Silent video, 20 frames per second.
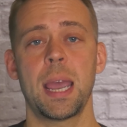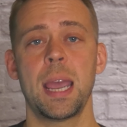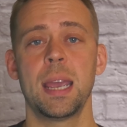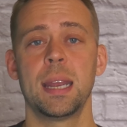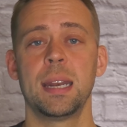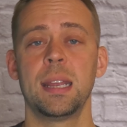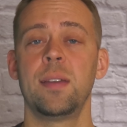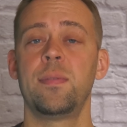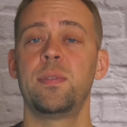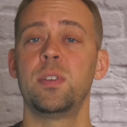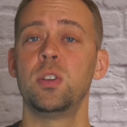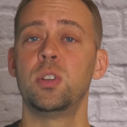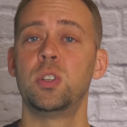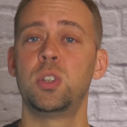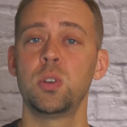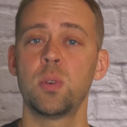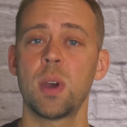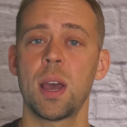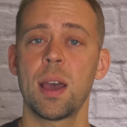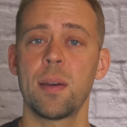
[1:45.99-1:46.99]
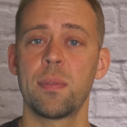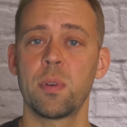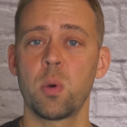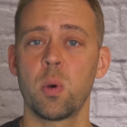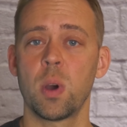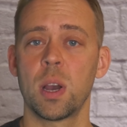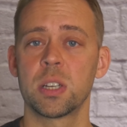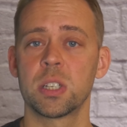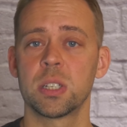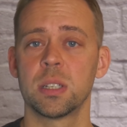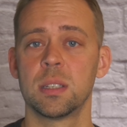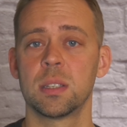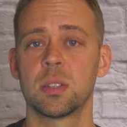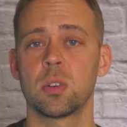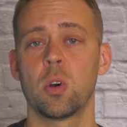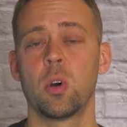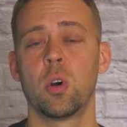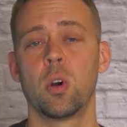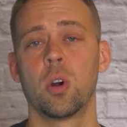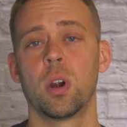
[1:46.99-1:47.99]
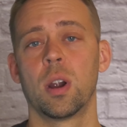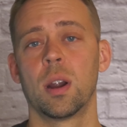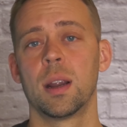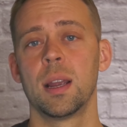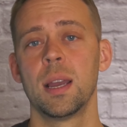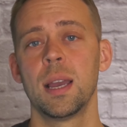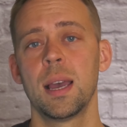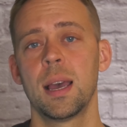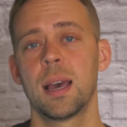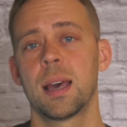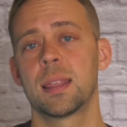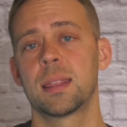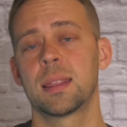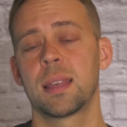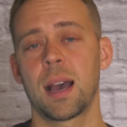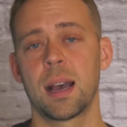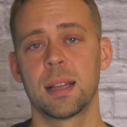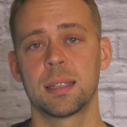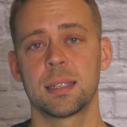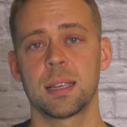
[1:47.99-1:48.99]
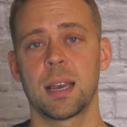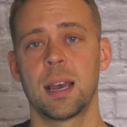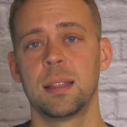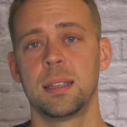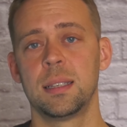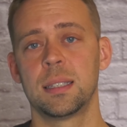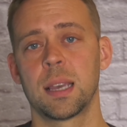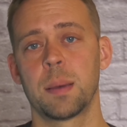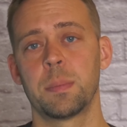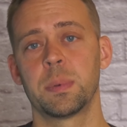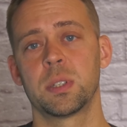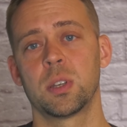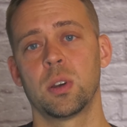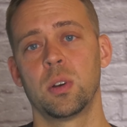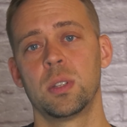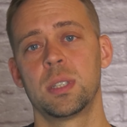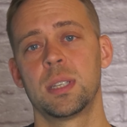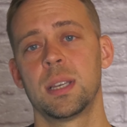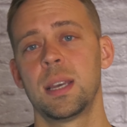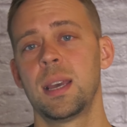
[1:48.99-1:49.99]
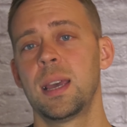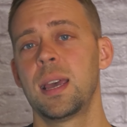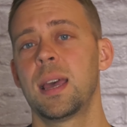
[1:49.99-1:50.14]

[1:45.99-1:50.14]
And if you do have questions or thoughts on these episodes,